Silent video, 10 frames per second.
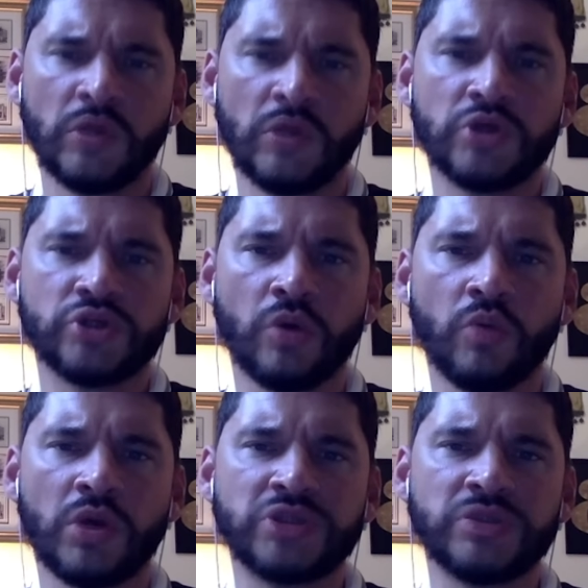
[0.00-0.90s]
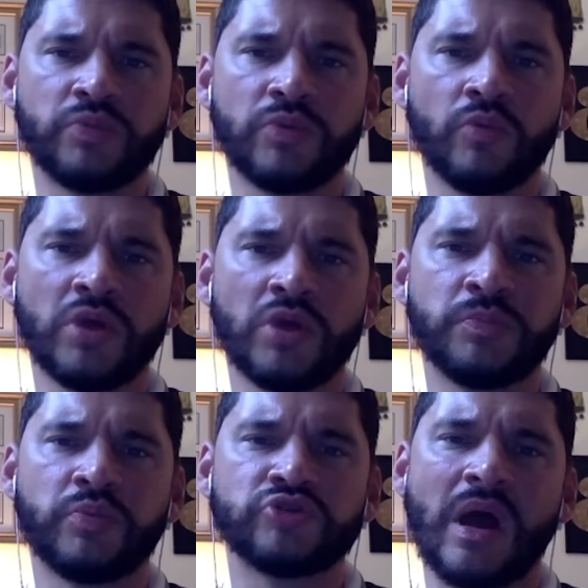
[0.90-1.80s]
So what is it
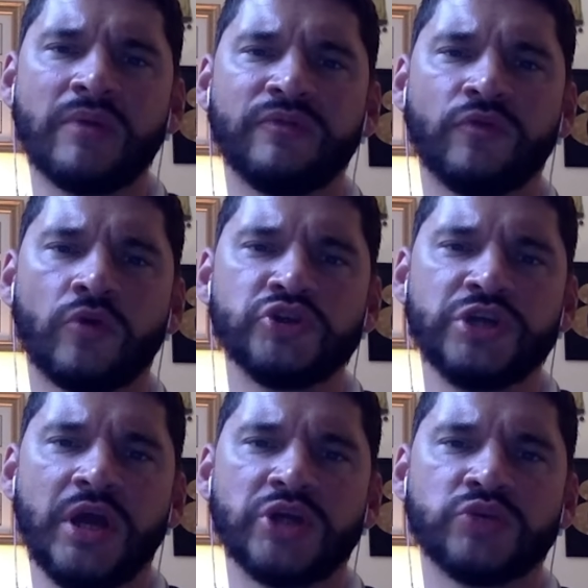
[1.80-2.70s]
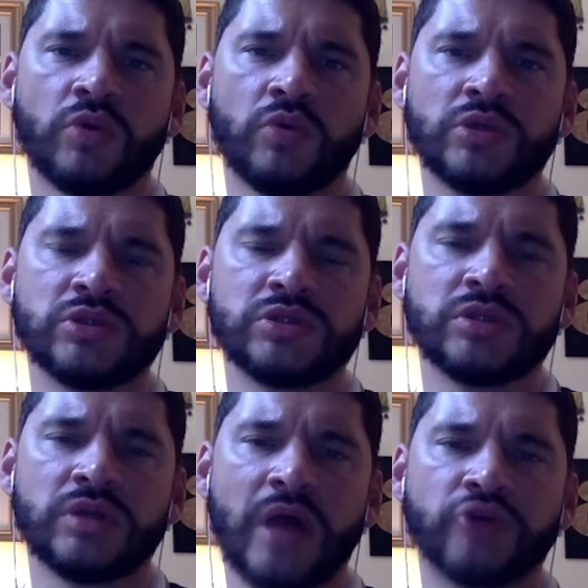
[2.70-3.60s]
prescribed for, GH? What's
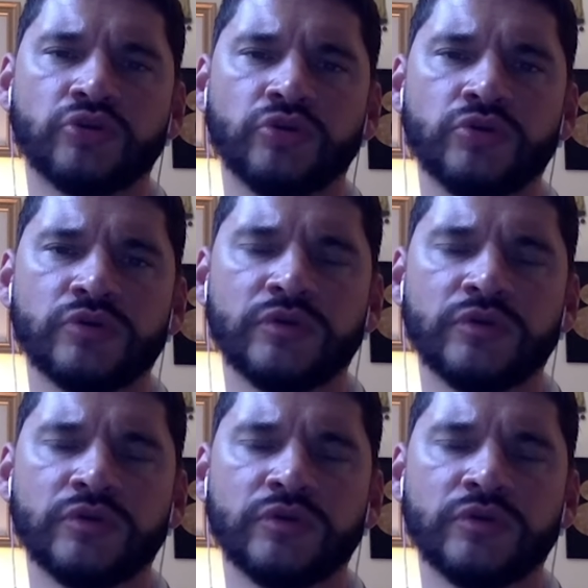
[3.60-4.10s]
the actual use of